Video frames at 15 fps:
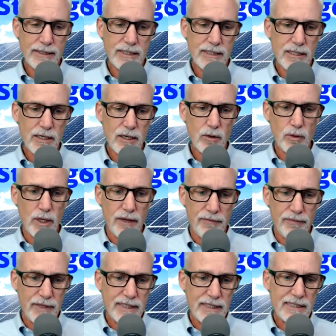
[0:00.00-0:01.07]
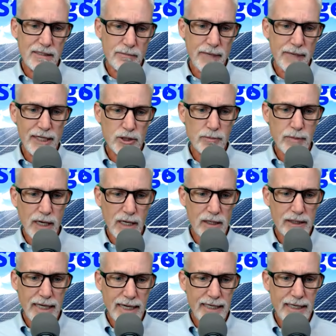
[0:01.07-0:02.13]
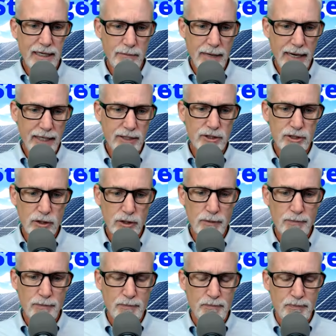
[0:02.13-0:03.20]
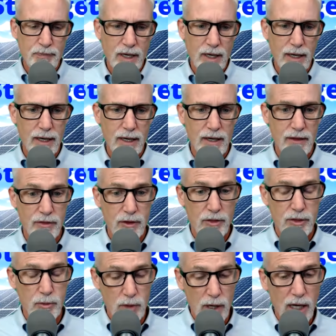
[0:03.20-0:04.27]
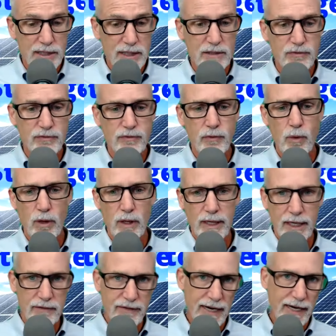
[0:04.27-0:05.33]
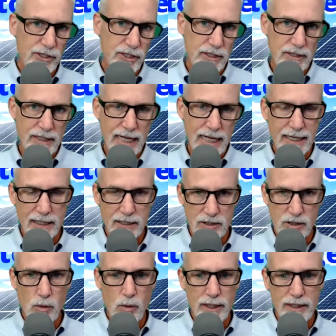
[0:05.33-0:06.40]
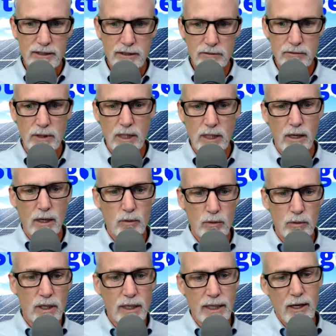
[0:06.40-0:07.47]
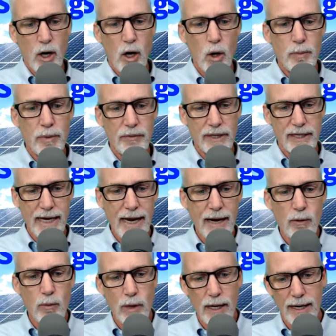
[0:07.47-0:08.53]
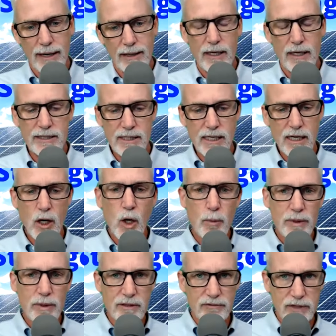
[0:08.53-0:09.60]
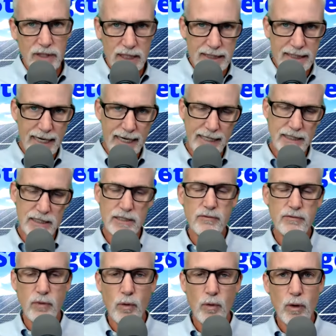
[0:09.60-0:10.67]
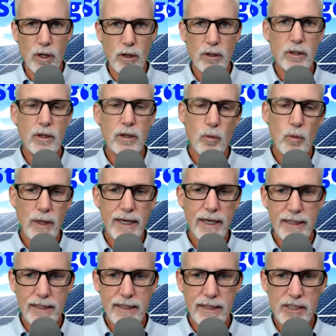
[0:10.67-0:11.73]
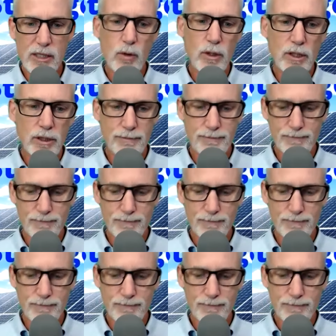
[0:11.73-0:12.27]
So this is a major bottleneck and a major thrust for innovation that is going to really open the gateway. It's going to open the floodgates for wind and solar.